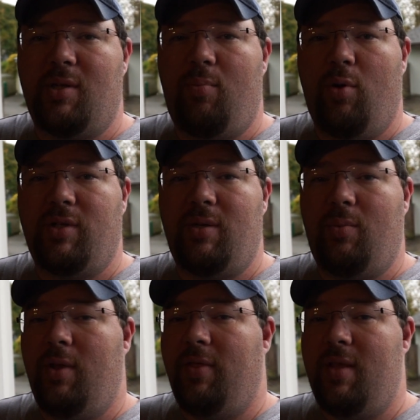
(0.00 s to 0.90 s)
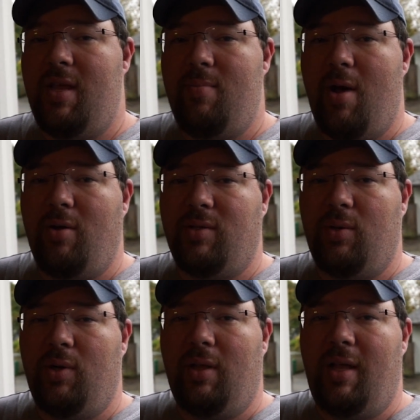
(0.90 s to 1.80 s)
supports it with the E-mount
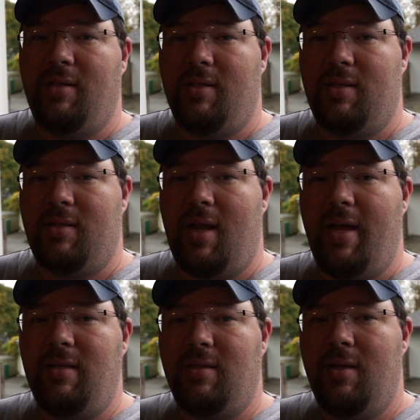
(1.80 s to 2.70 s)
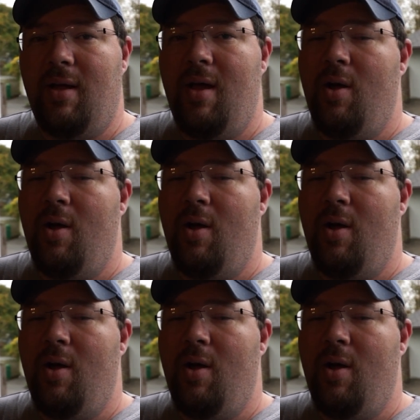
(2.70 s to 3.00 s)
Sony lenses is nice.